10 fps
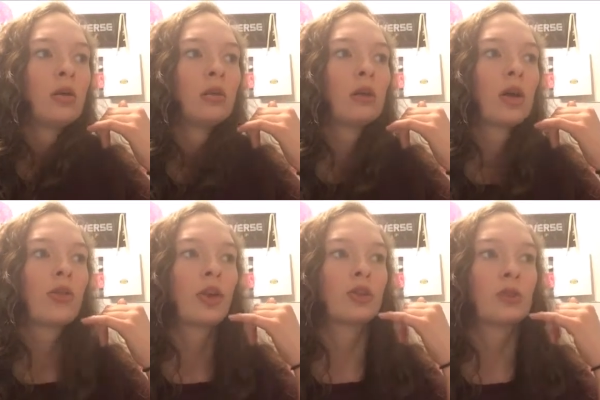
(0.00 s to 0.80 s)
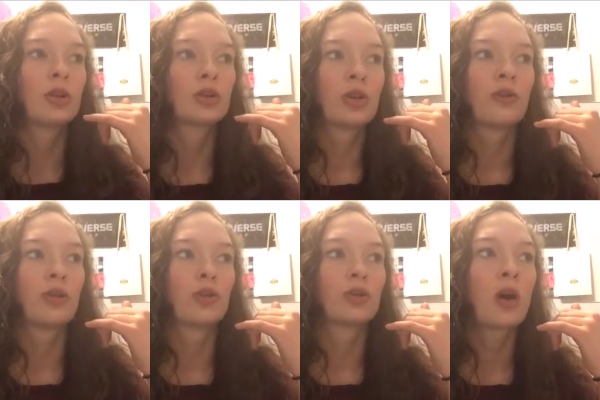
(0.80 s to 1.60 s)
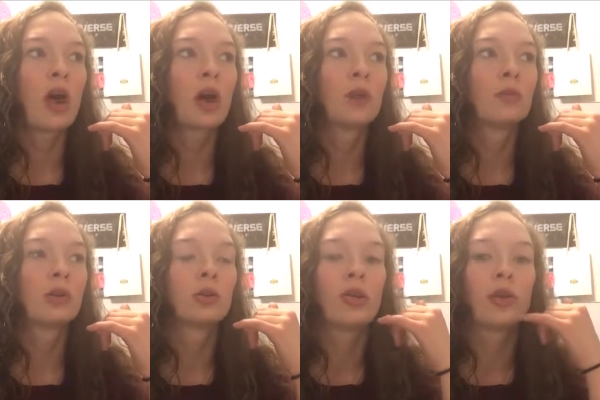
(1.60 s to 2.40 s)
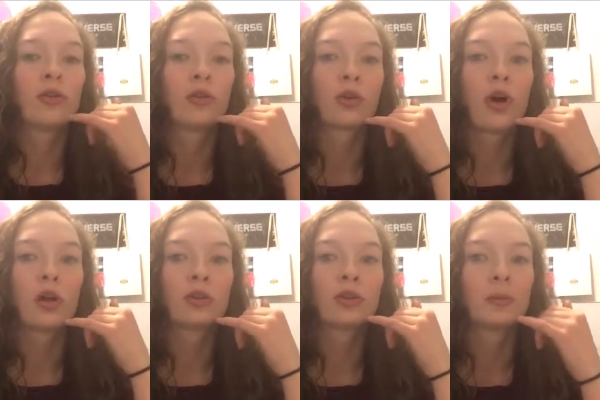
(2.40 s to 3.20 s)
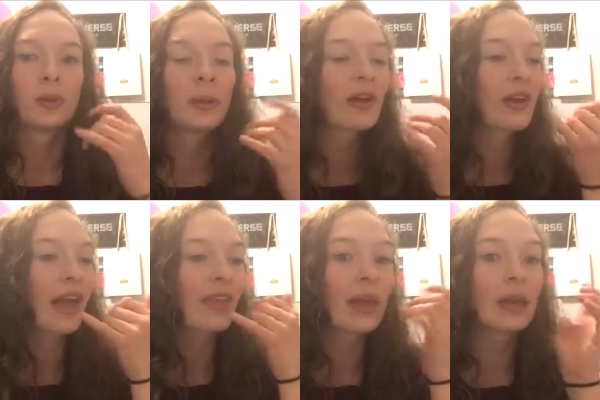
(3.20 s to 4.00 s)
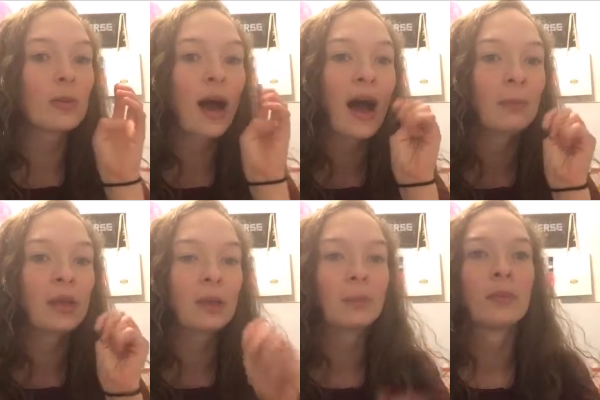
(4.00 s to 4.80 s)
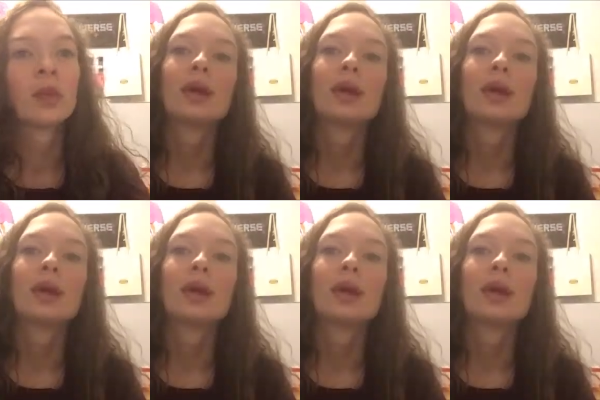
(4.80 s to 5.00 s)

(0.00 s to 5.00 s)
look at that to make sure everything's right, and then thank you for calling, and I'm like, okay, thank you, bye, beep.